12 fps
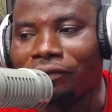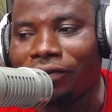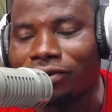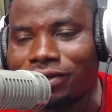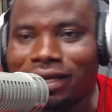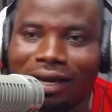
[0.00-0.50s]

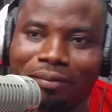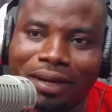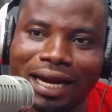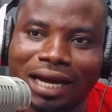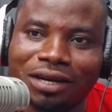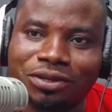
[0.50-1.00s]
force them
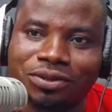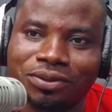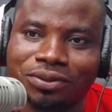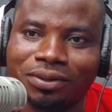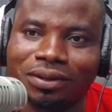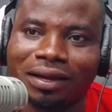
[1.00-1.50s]
and I
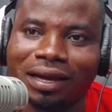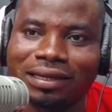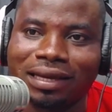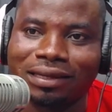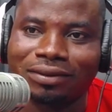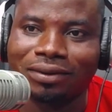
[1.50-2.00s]
so as
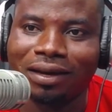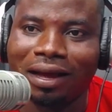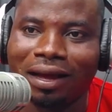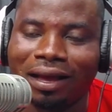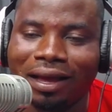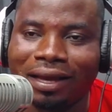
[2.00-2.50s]
I saw
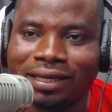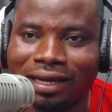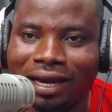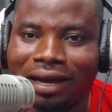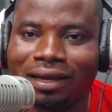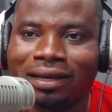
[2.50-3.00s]
a
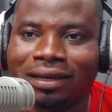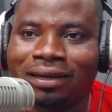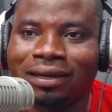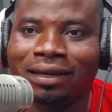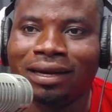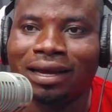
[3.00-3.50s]
dinner,
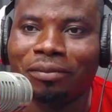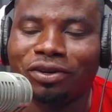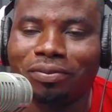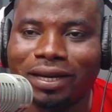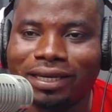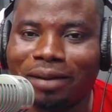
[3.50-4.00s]
now I'm at
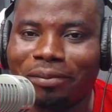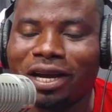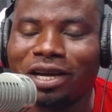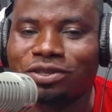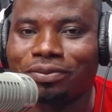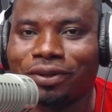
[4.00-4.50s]
my
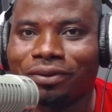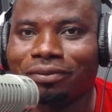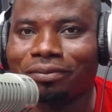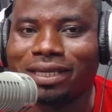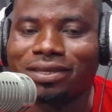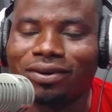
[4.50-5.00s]
answer view.
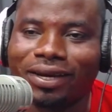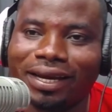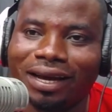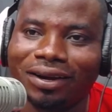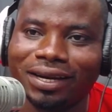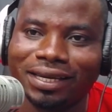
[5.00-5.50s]
But oh,
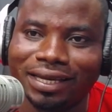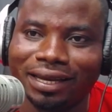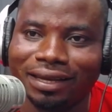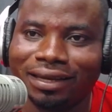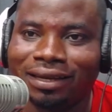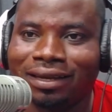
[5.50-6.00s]
yeah, only
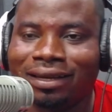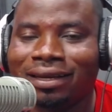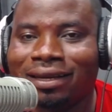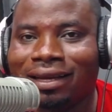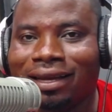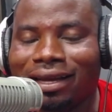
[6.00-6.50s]
dear,
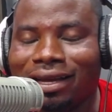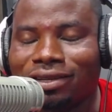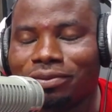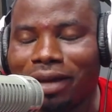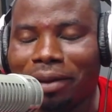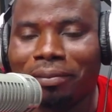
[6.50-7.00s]
and
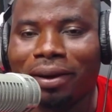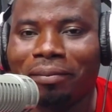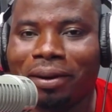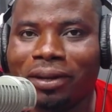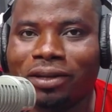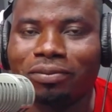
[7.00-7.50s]
to me, I'm
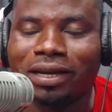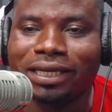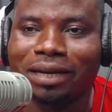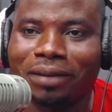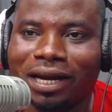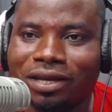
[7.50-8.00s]
mamma and men
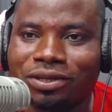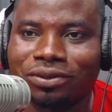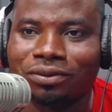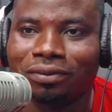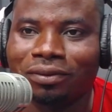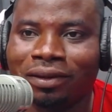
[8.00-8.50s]
German answer.
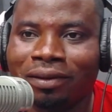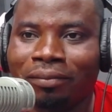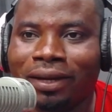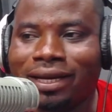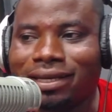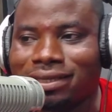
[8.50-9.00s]

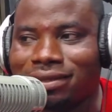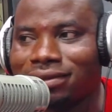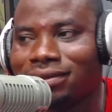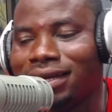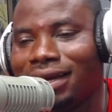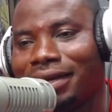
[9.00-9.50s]
But yes,
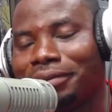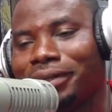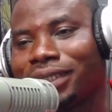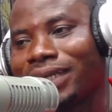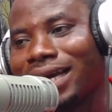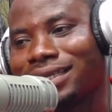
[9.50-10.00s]
though, now I may
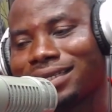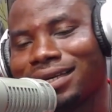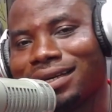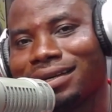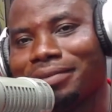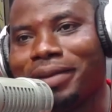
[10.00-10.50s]
try
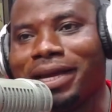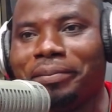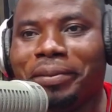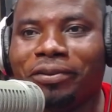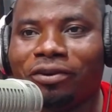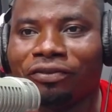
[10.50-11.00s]
say,
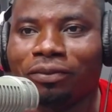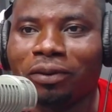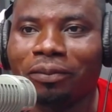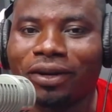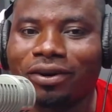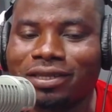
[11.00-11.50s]
maybe be a football
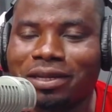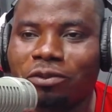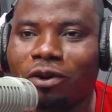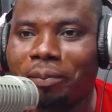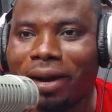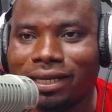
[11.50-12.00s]
because no
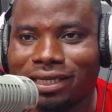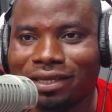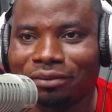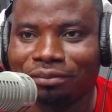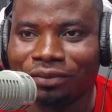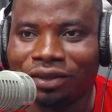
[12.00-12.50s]
more
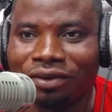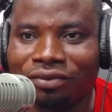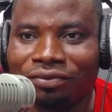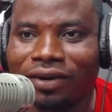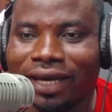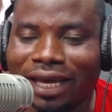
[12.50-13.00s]
passion
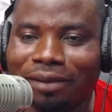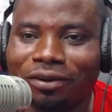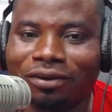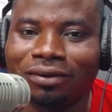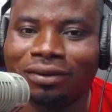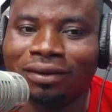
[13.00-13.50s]
for game.
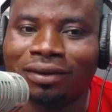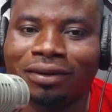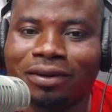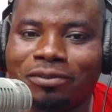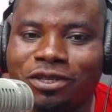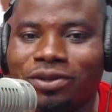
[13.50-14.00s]
No,
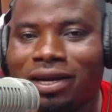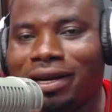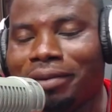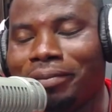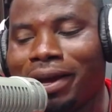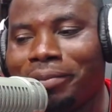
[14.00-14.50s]
but Miss
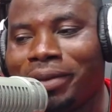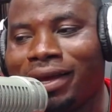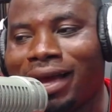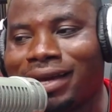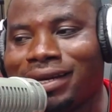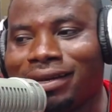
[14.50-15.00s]
Anna, mammy,
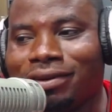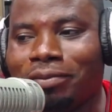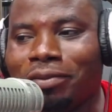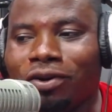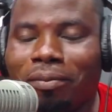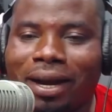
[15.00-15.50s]
I did
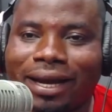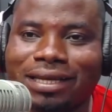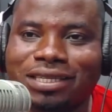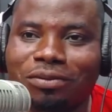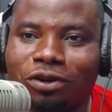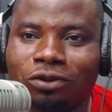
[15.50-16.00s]
Oboko
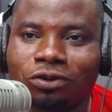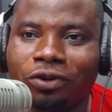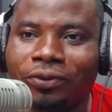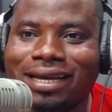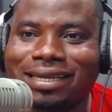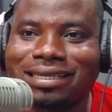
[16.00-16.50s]
markets, Obo
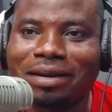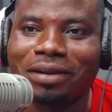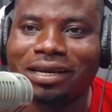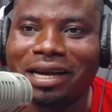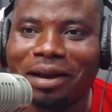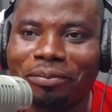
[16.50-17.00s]
told you, I see a man
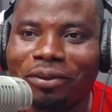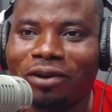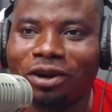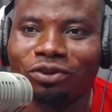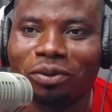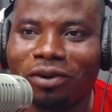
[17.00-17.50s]
in Abra,
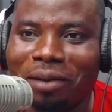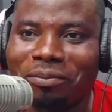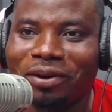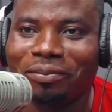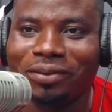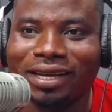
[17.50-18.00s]
one to Boam
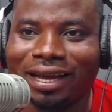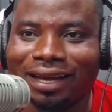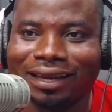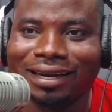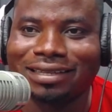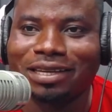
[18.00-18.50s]
Rem, dear.
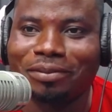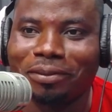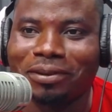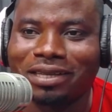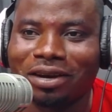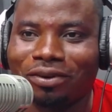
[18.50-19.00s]
Next, maybe
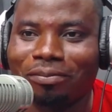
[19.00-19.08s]
was I